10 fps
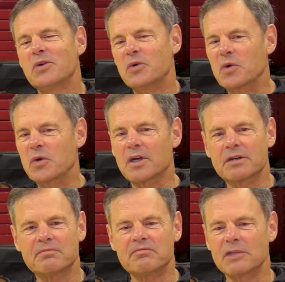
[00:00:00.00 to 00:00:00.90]

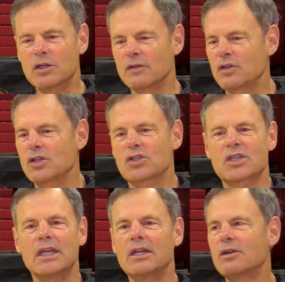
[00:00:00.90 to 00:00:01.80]
or, you know, if you're a
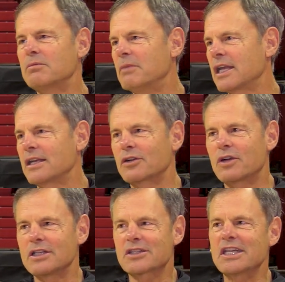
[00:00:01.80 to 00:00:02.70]
skier, making a
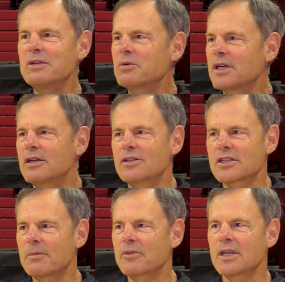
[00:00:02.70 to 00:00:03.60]
great ski run or
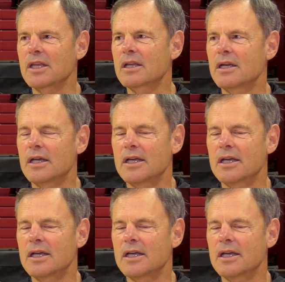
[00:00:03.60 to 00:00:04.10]
something.